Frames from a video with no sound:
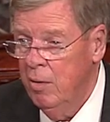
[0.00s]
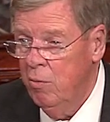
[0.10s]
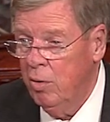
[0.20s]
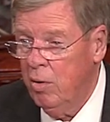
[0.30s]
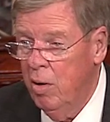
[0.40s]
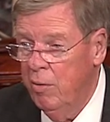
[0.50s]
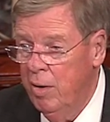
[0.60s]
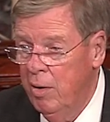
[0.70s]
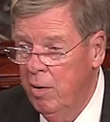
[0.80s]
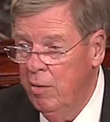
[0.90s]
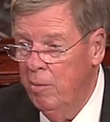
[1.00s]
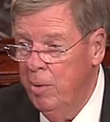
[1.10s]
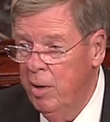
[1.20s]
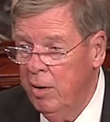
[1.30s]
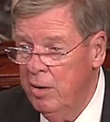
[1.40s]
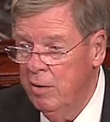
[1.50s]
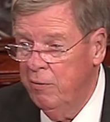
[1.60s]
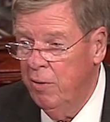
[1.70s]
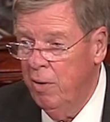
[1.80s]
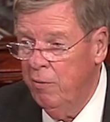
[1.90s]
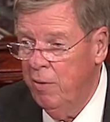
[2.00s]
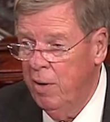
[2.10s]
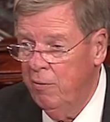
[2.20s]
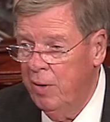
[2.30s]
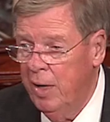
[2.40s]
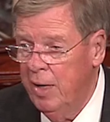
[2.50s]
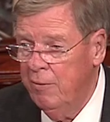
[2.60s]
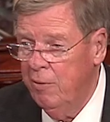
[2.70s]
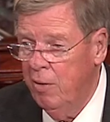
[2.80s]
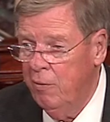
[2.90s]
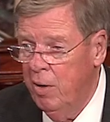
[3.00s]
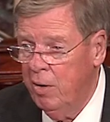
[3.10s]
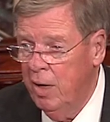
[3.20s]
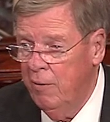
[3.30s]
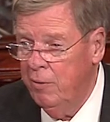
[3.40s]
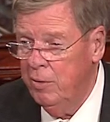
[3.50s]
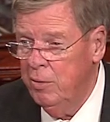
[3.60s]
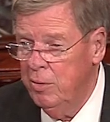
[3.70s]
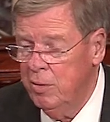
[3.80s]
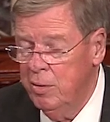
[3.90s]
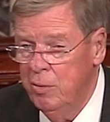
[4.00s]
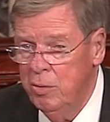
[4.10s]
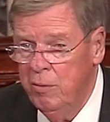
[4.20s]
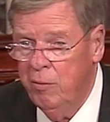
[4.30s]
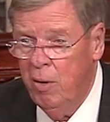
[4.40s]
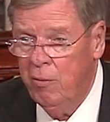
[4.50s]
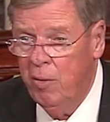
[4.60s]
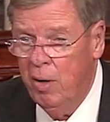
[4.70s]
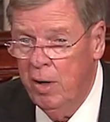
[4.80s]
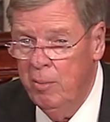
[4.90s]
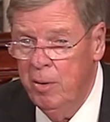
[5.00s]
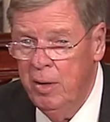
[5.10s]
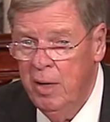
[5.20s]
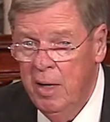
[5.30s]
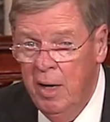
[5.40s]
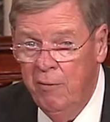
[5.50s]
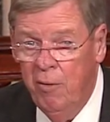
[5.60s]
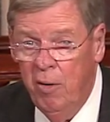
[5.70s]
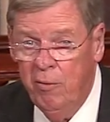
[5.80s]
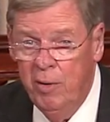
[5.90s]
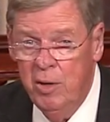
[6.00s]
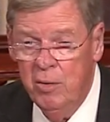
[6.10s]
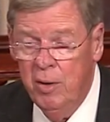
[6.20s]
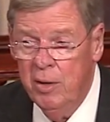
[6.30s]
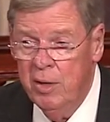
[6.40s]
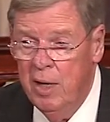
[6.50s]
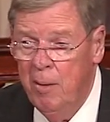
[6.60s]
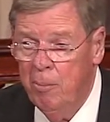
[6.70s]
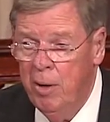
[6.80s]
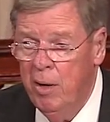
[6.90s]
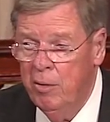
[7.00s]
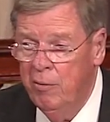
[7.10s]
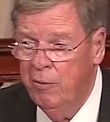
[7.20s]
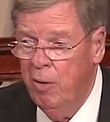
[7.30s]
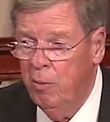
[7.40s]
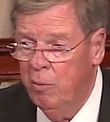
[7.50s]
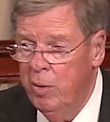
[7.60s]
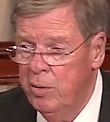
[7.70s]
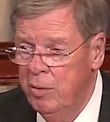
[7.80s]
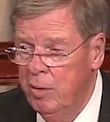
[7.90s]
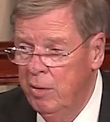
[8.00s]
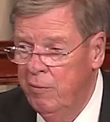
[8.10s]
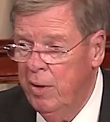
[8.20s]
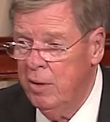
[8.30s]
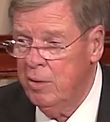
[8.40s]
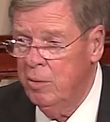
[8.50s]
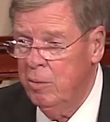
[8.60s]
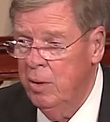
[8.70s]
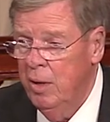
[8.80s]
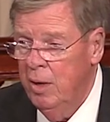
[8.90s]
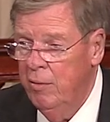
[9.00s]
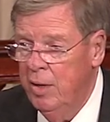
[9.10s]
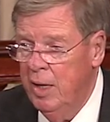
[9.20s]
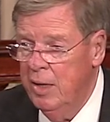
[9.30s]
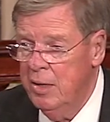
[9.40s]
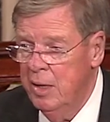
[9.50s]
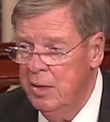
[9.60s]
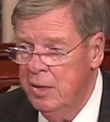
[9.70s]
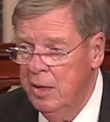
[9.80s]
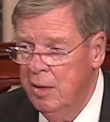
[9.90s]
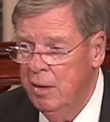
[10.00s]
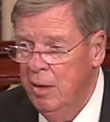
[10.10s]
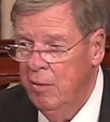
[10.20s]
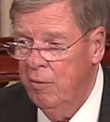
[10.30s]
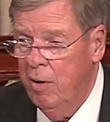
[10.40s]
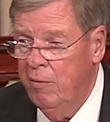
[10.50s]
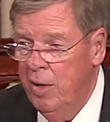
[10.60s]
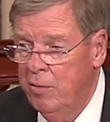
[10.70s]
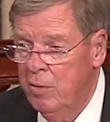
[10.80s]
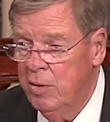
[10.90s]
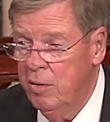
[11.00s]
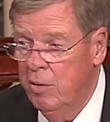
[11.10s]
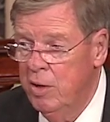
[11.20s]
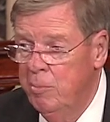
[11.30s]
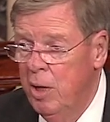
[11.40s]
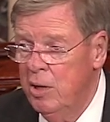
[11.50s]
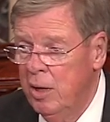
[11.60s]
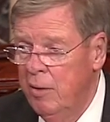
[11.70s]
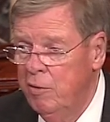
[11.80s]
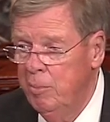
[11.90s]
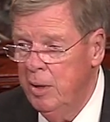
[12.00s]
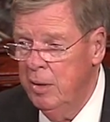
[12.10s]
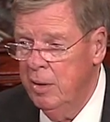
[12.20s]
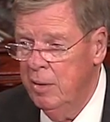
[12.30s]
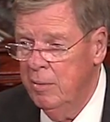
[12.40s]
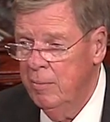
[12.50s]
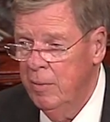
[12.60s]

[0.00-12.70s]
There are the Americans that fought for our flag, fought for our Constitution, fought for our liberty, and fought for each of us. And I'm proud to have fought with Richard in the foxhole of the United States Senate for our veterans. There is much left to be done.